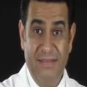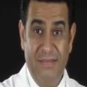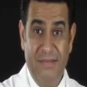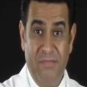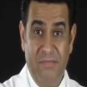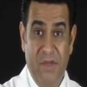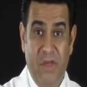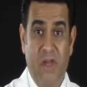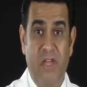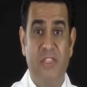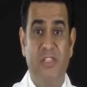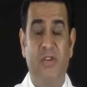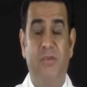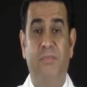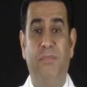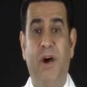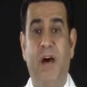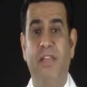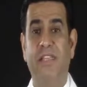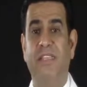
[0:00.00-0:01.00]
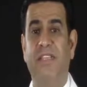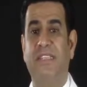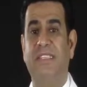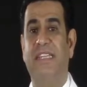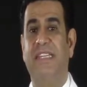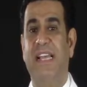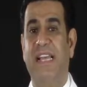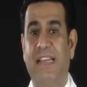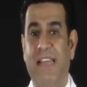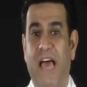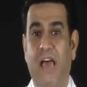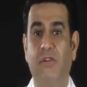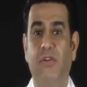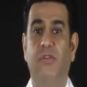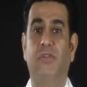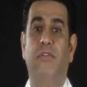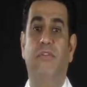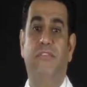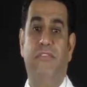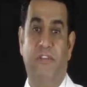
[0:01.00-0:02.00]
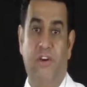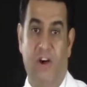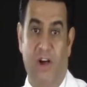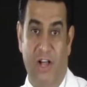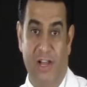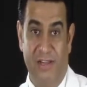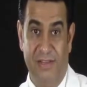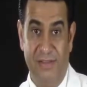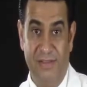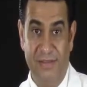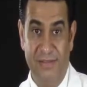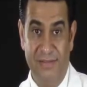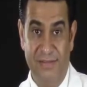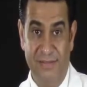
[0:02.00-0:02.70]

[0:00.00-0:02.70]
because the body doesn't allow you to fall.